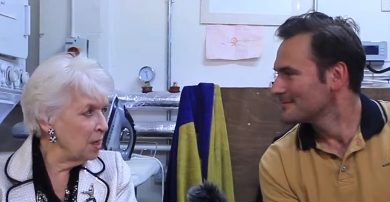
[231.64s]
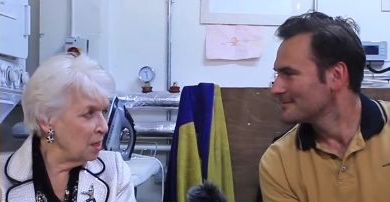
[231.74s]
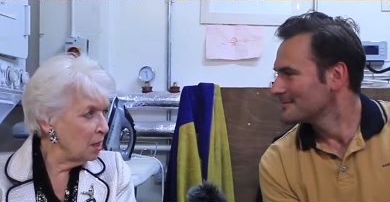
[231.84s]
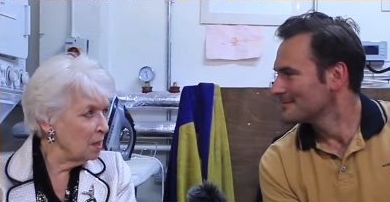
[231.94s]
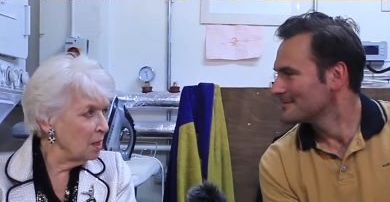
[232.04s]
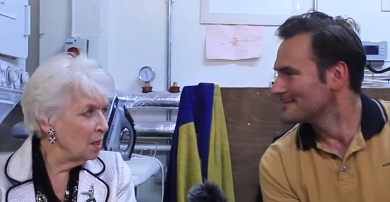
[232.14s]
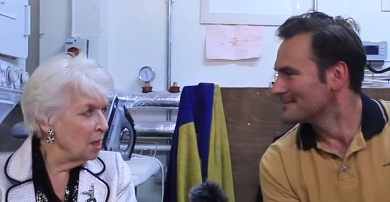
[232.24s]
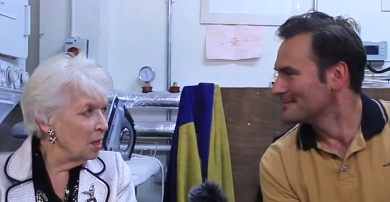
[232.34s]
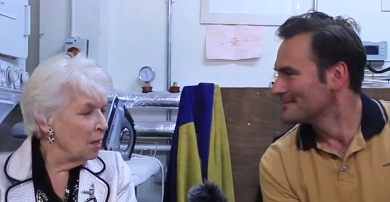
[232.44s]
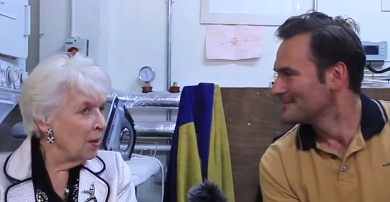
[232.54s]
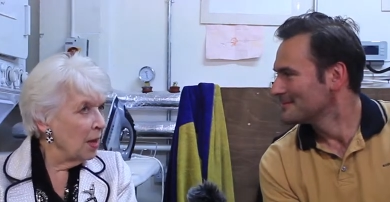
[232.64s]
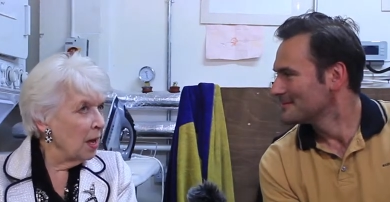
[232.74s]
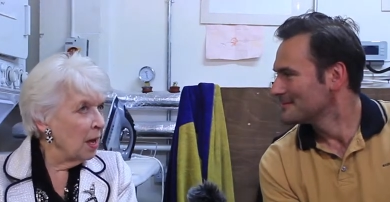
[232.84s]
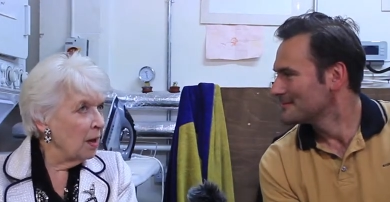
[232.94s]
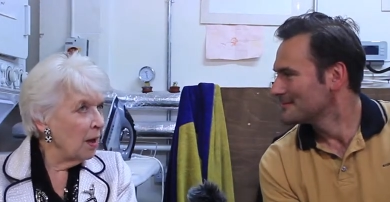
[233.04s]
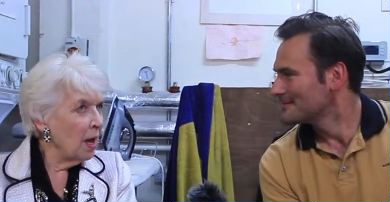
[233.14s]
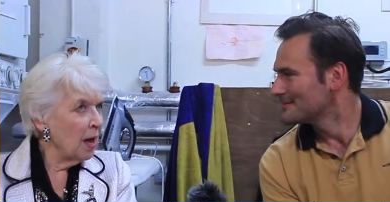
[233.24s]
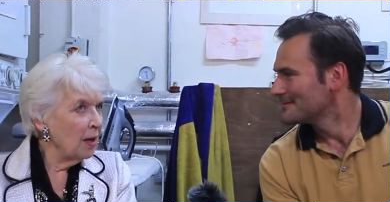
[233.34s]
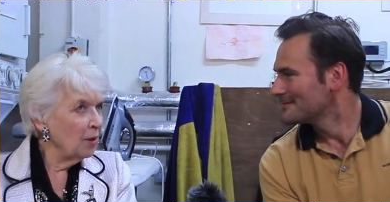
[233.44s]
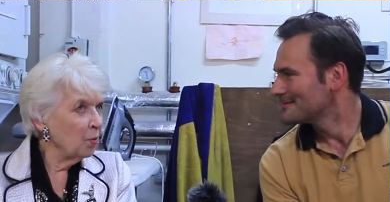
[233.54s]
Speaker 1: Here. Hmm
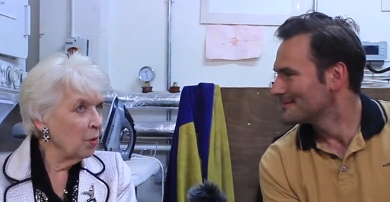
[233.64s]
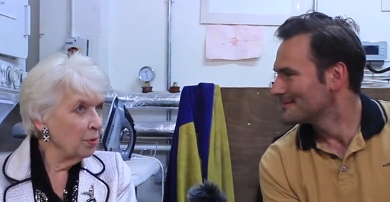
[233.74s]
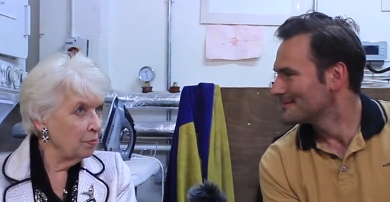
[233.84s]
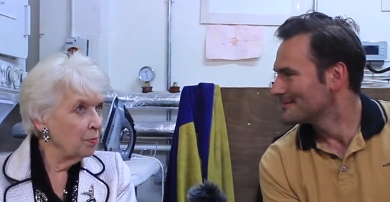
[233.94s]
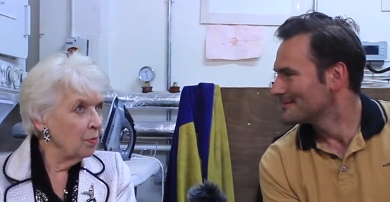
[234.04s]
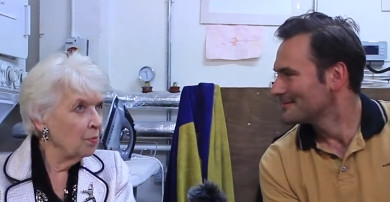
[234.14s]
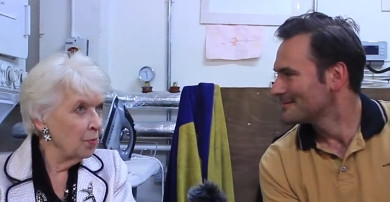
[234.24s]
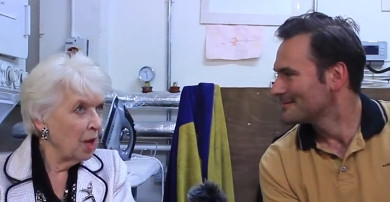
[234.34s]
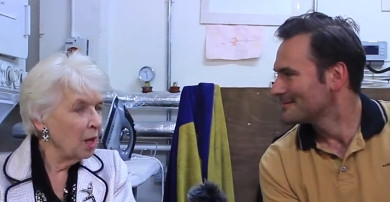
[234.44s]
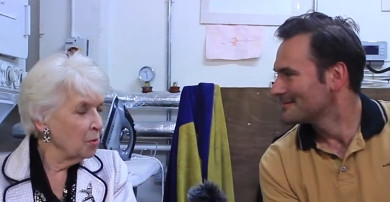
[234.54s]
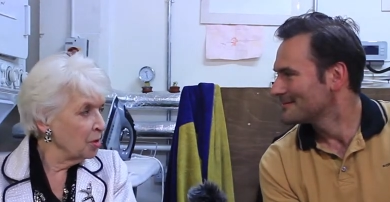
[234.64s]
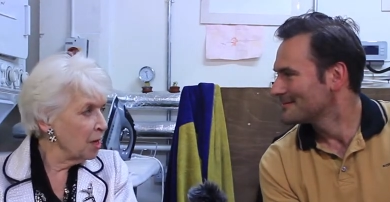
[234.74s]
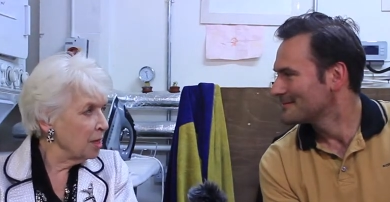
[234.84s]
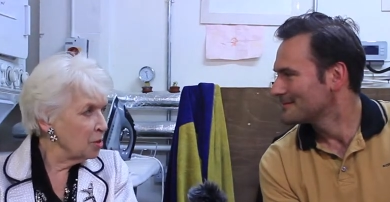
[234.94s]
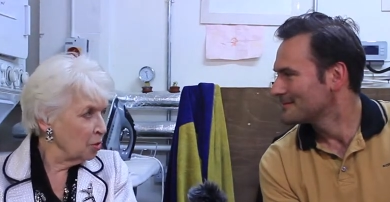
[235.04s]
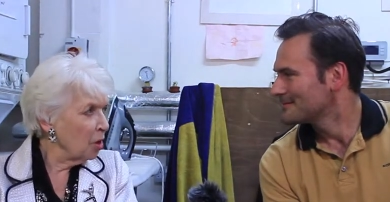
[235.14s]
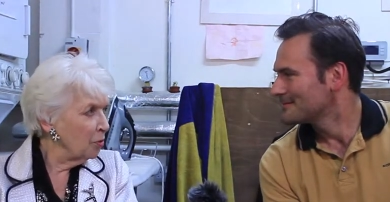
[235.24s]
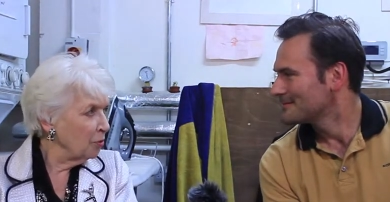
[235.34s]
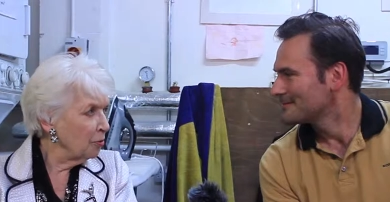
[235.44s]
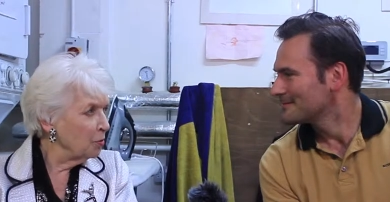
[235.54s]
and when Alma and I took
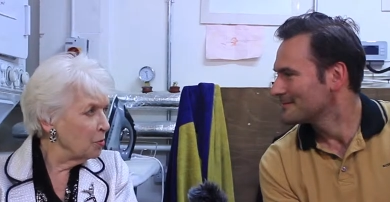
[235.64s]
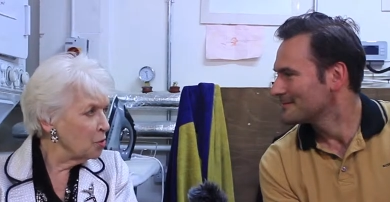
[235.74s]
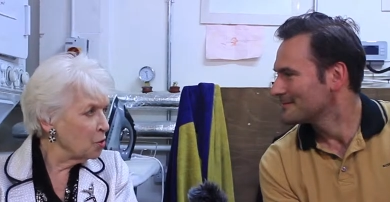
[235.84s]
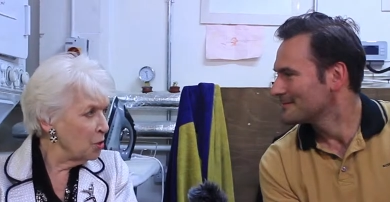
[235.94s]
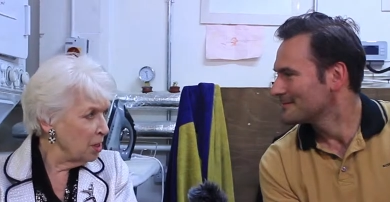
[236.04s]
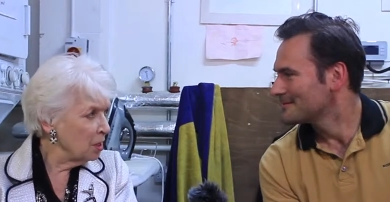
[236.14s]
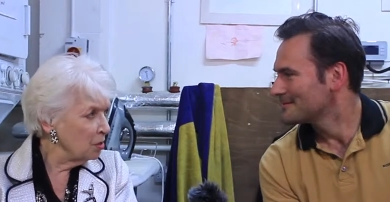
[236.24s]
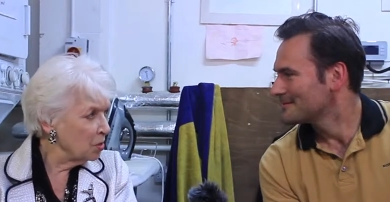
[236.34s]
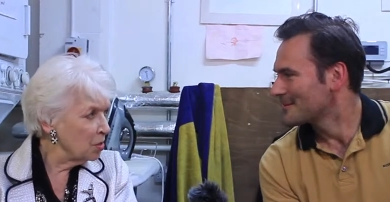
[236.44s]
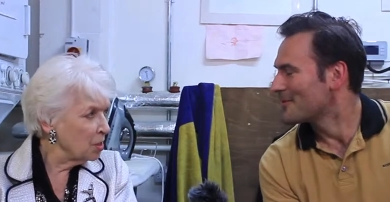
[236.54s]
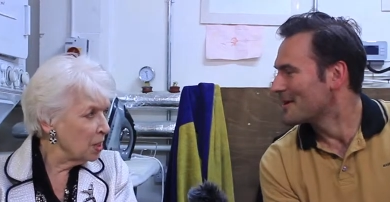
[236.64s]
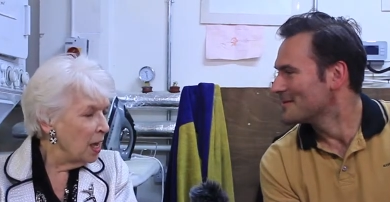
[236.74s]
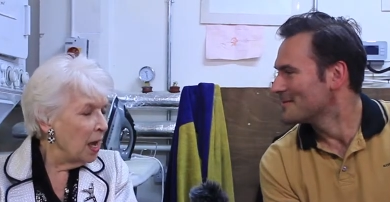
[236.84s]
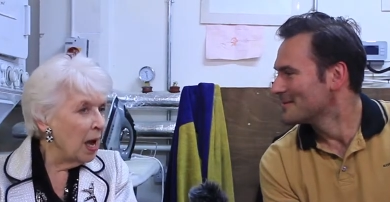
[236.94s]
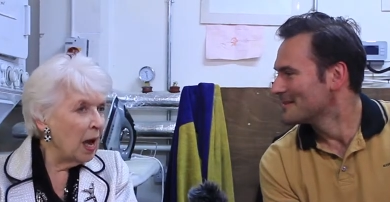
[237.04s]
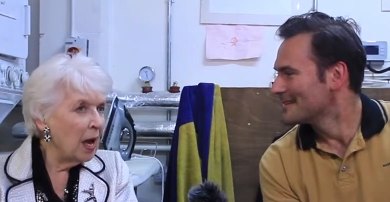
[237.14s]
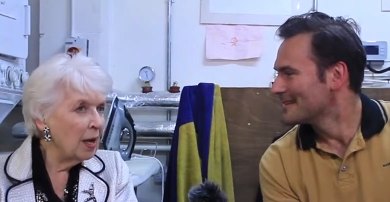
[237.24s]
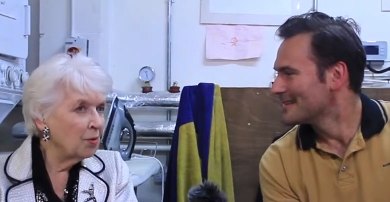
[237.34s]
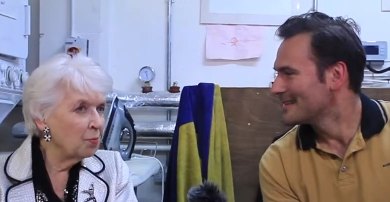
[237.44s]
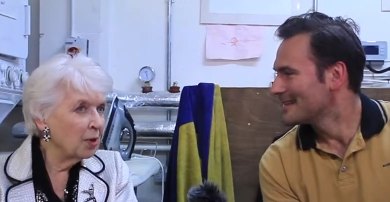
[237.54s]
over from Joy Nichols. Right.
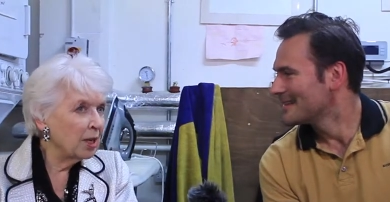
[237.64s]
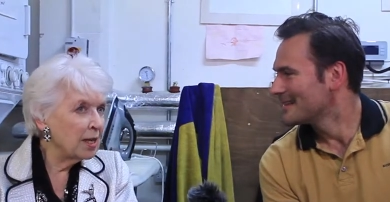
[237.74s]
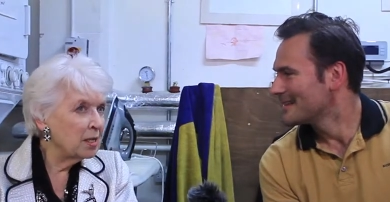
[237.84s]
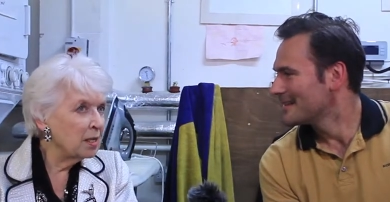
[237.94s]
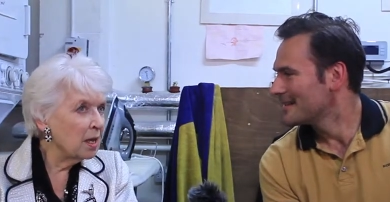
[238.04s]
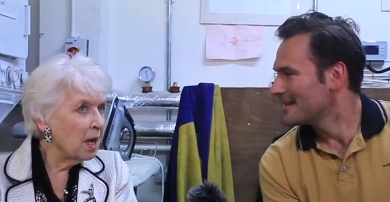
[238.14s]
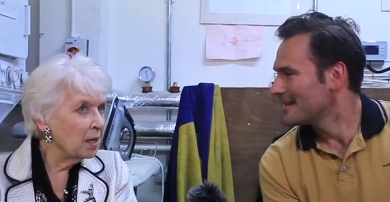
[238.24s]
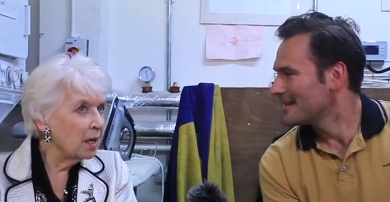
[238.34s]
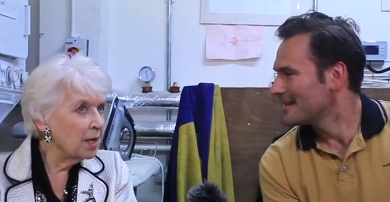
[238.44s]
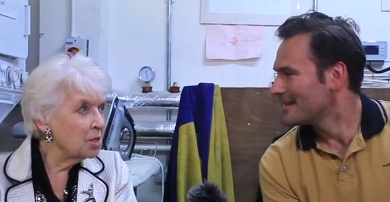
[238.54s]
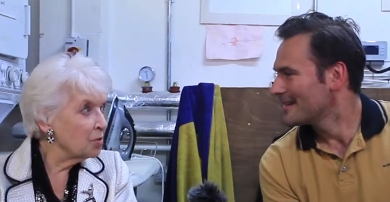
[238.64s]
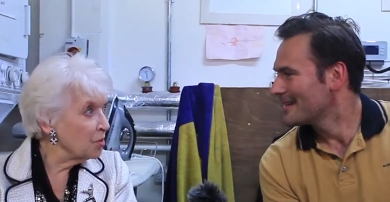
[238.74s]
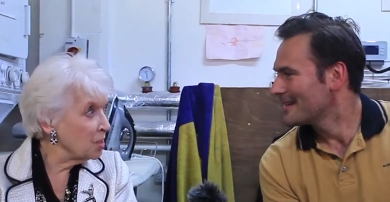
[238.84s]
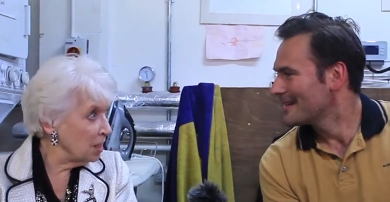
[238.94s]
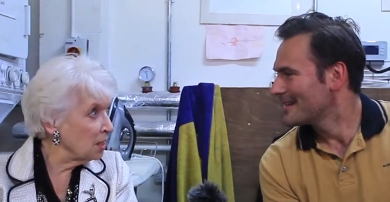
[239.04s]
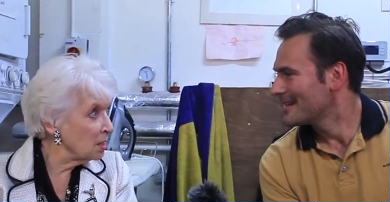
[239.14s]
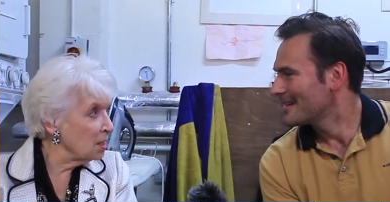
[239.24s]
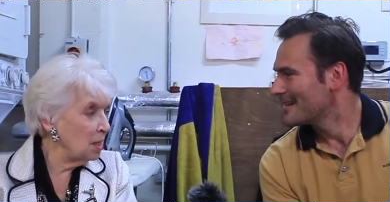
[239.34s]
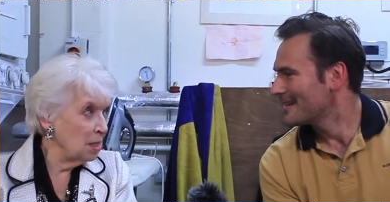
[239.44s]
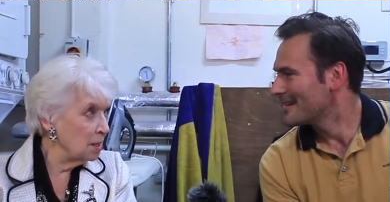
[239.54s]
And but I did the Huddlines for
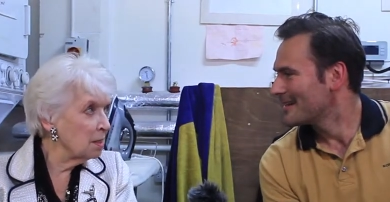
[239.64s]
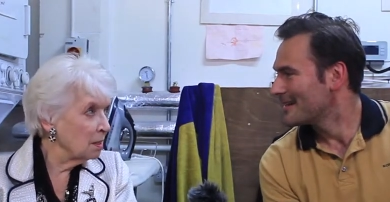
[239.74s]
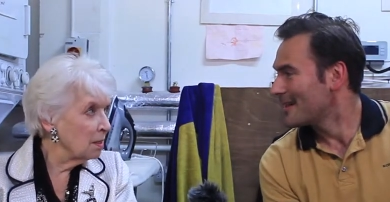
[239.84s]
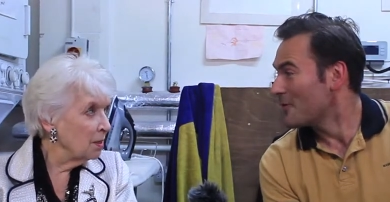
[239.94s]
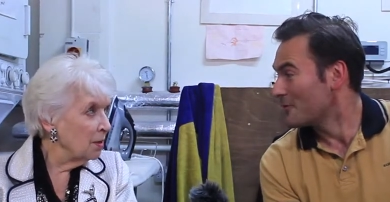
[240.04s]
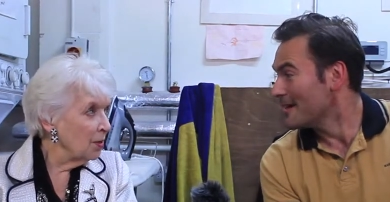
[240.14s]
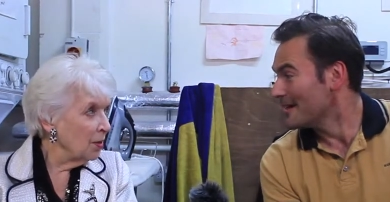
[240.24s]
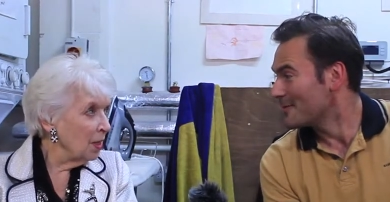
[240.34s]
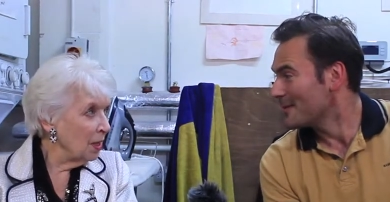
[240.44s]
16.
Speaker 2: Oh really?